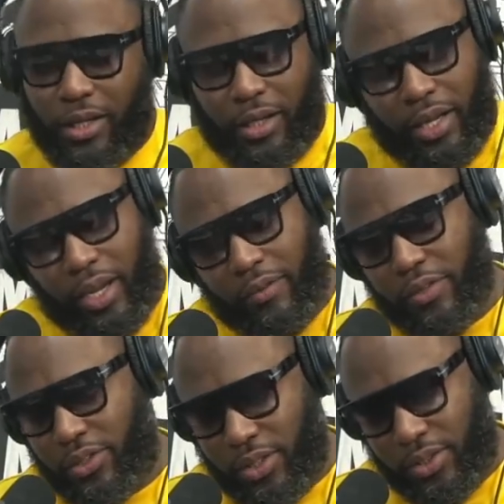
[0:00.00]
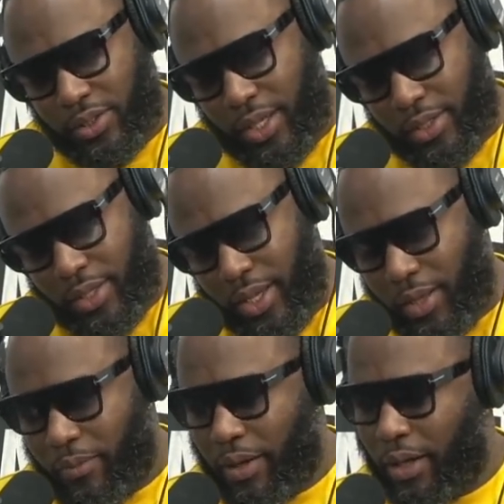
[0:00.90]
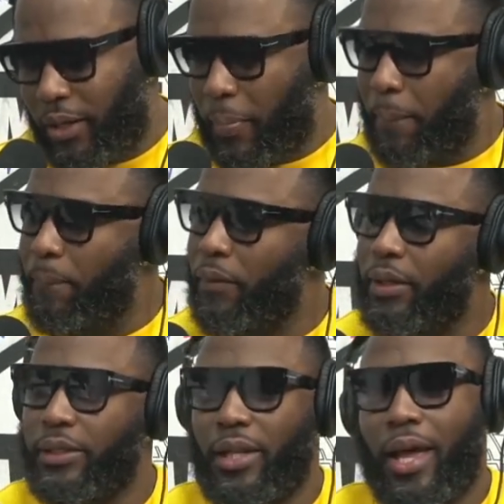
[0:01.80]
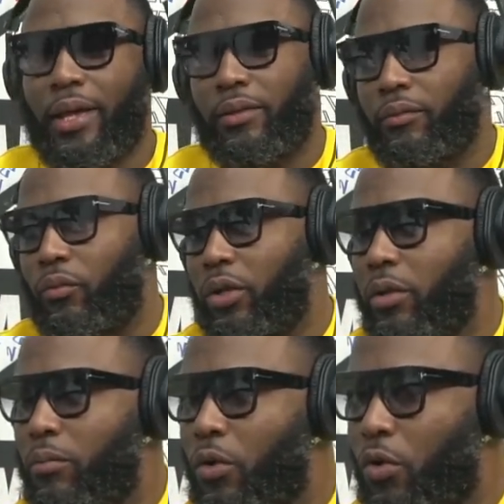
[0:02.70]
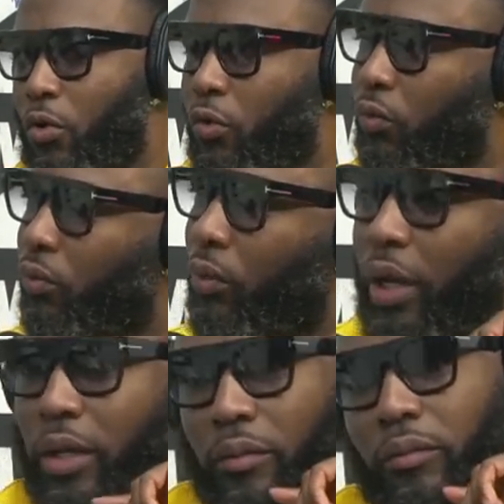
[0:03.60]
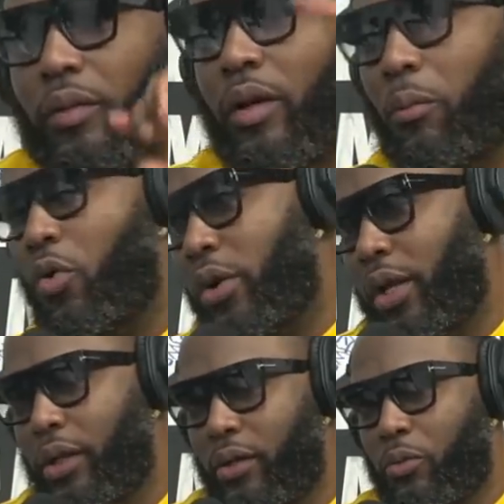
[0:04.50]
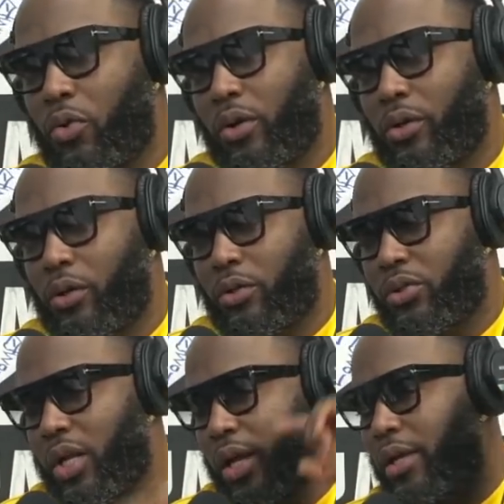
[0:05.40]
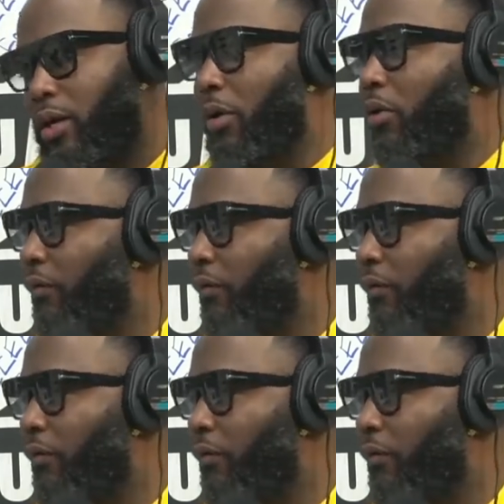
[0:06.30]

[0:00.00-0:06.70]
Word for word: And yeah. ever since that day, man, it's like when he moved, hey, I'm going to, I'm going to, um, to hey, come on,